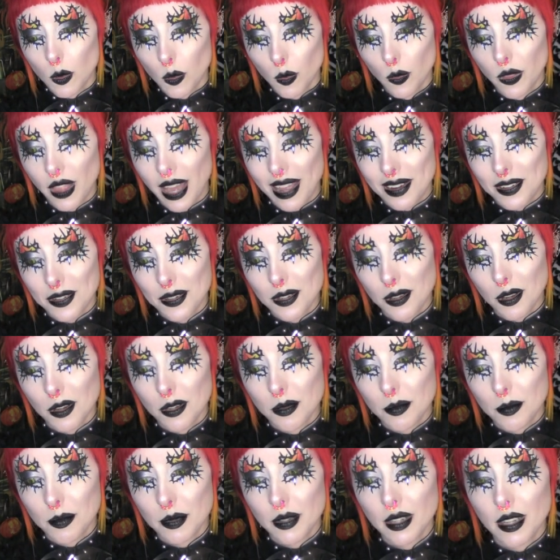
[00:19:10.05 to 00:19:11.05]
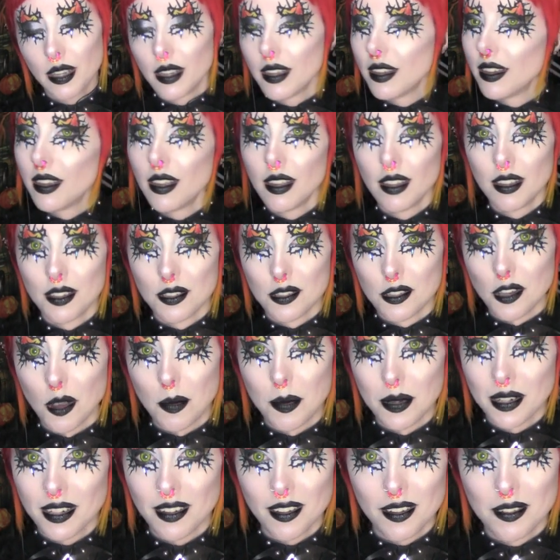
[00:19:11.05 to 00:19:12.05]
all that dope,
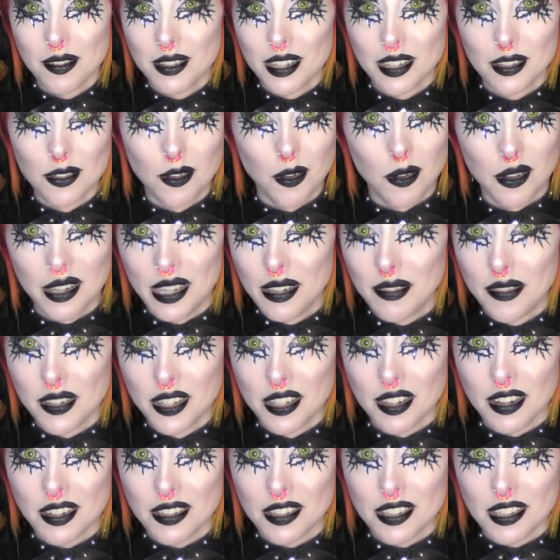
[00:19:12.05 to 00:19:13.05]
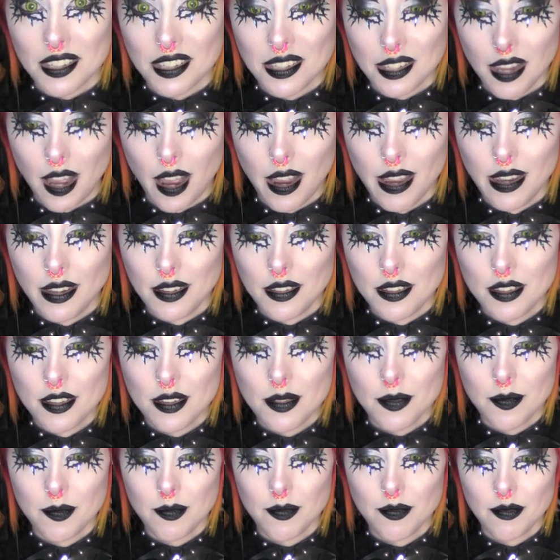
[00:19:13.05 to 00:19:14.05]
Zopaclone did not even touch the
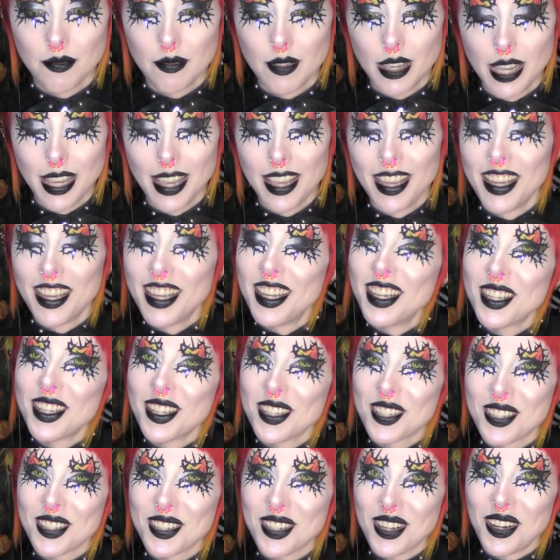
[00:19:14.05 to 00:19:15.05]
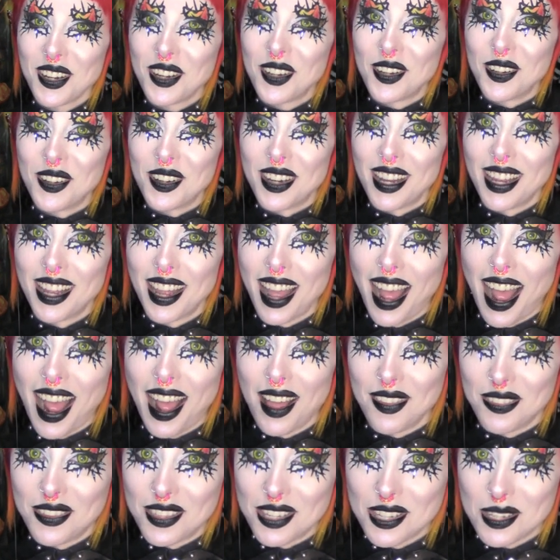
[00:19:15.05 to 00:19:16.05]
sides. So,
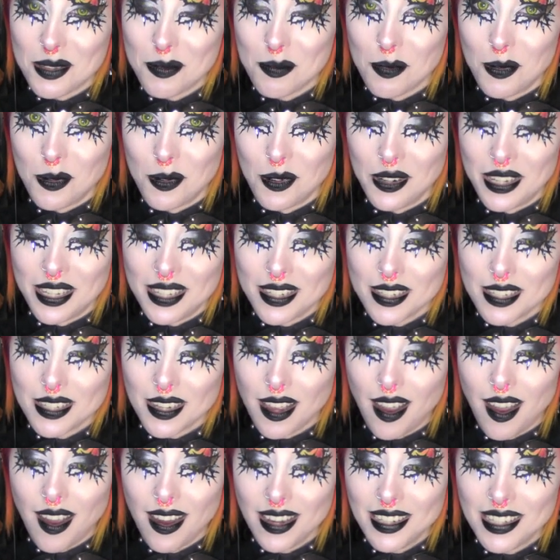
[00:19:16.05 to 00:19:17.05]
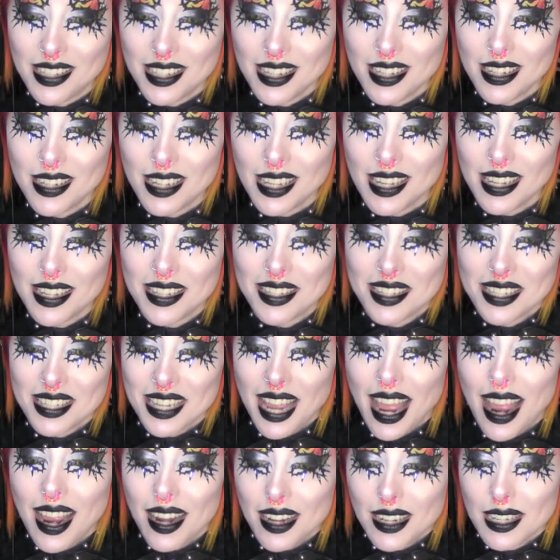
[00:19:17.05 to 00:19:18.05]
at this point, I did
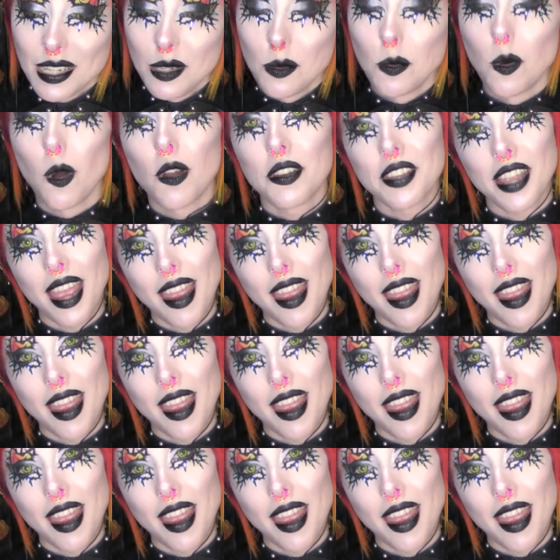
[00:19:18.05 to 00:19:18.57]
exactly what